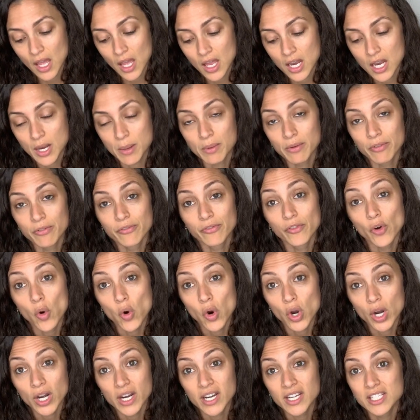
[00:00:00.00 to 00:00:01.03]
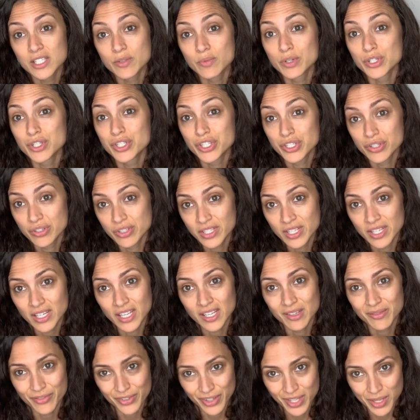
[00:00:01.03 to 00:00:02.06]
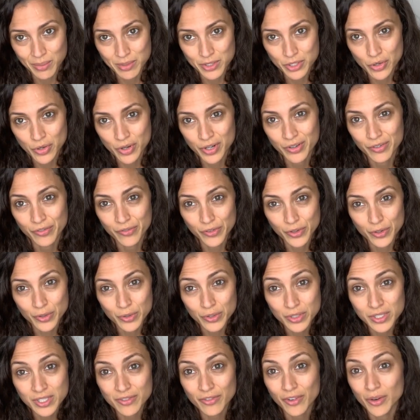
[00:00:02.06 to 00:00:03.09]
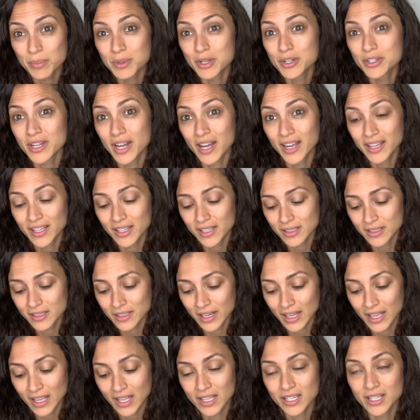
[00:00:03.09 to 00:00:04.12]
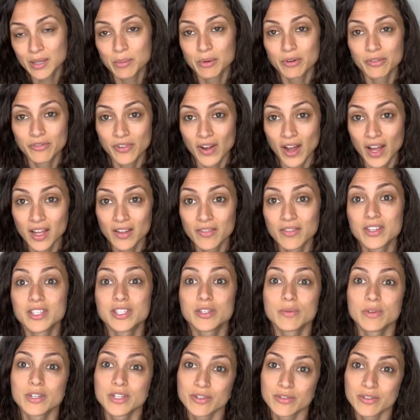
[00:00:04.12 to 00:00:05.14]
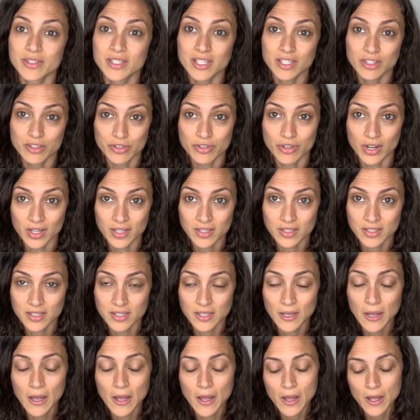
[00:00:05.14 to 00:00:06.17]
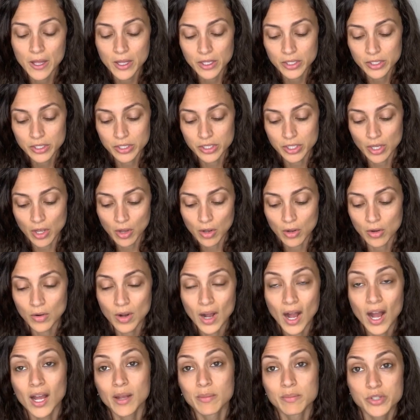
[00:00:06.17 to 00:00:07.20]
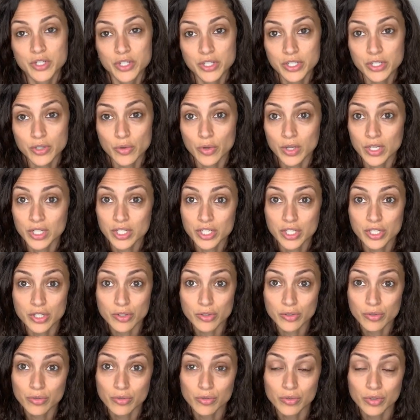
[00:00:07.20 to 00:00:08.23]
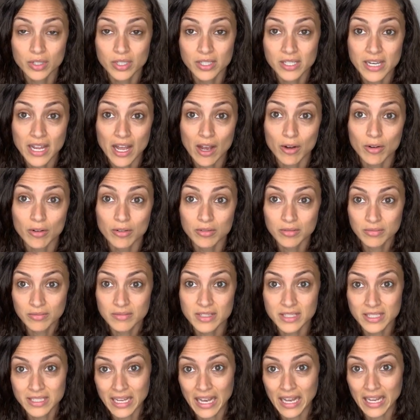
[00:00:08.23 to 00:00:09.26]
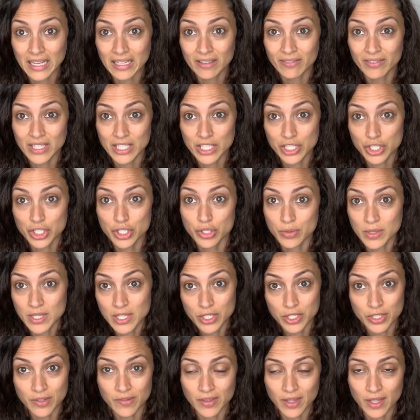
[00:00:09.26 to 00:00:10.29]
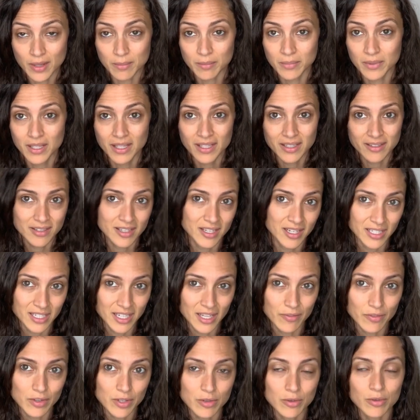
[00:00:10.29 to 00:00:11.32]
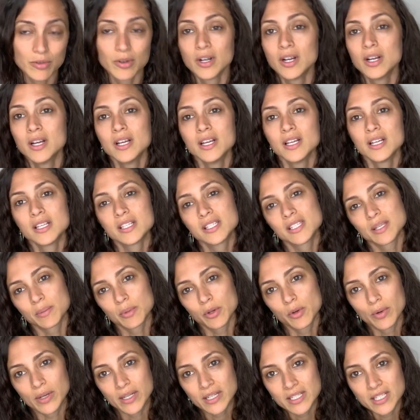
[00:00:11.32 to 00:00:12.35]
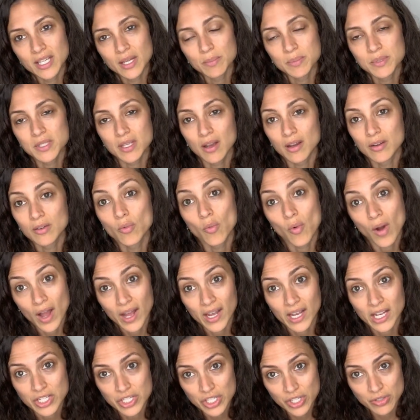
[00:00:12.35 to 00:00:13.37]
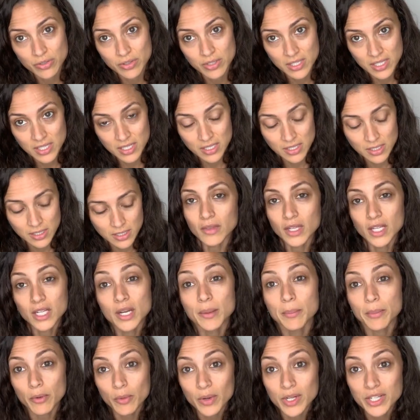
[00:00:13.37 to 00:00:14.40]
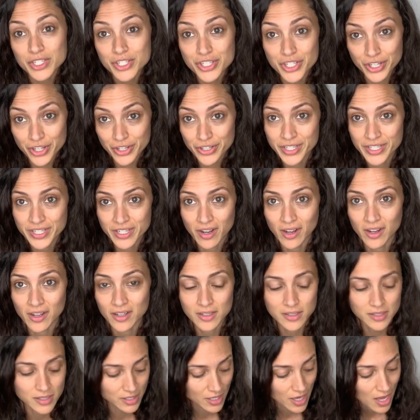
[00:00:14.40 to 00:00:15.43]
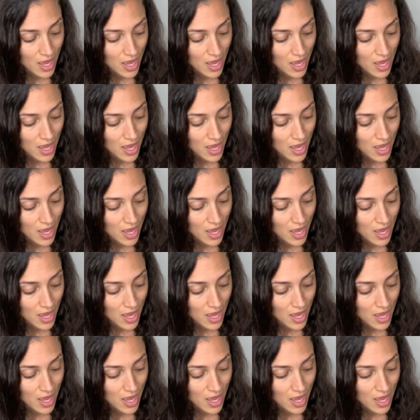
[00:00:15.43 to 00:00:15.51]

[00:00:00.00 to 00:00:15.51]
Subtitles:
Number 4 is reducing inflammatory foods from your diet. And number 5 is reducing stress. So I'm just going to now dive into each of them and give you some quick tips on why I chose these. Number 1, sugar detox.